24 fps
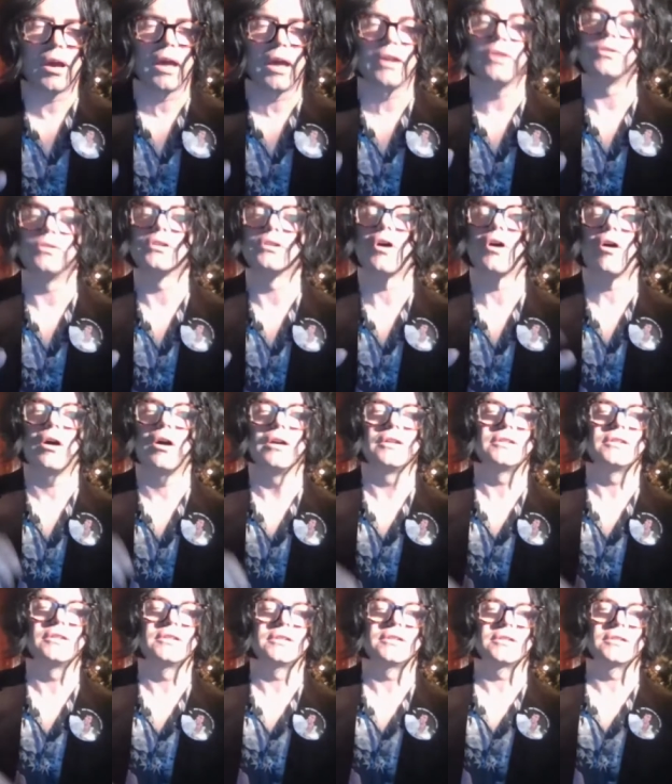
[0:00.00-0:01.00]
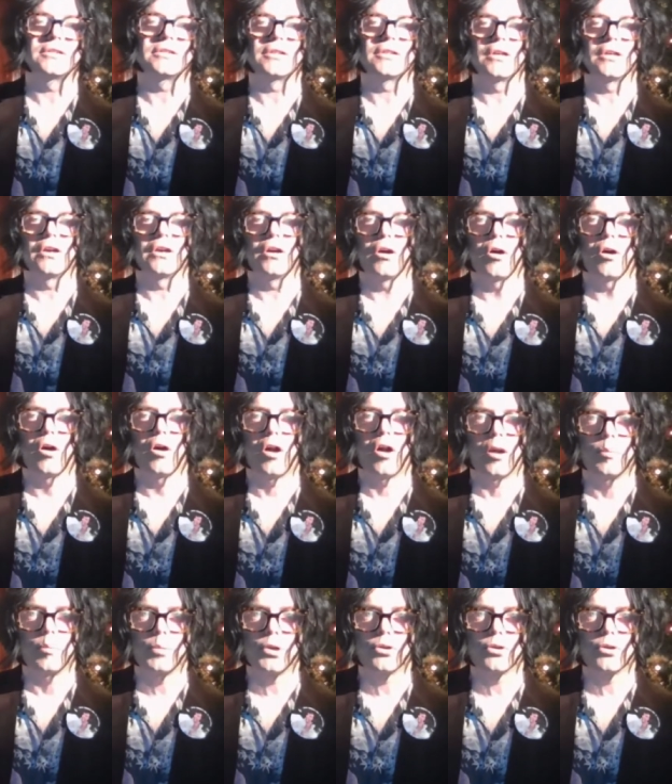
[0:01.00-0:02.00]
and whose hearts
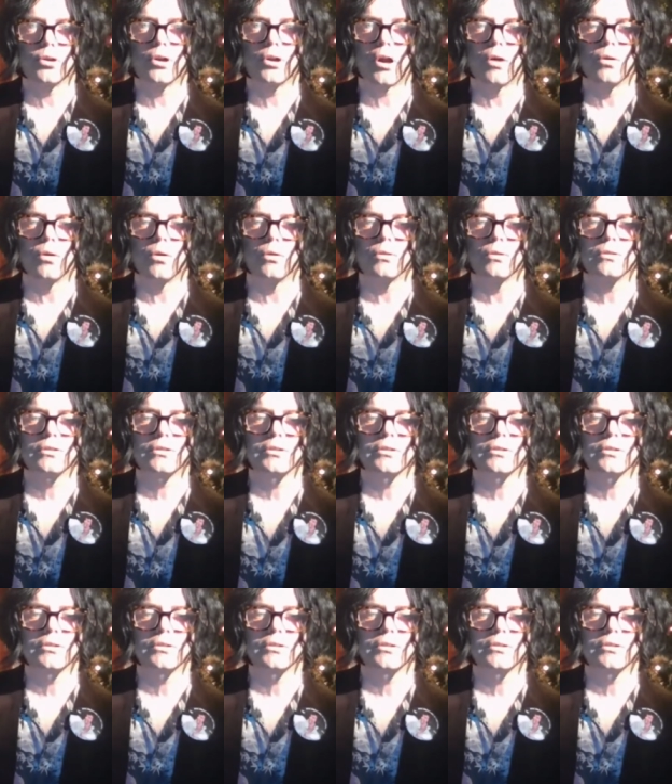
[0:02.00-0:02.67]
are pure gold.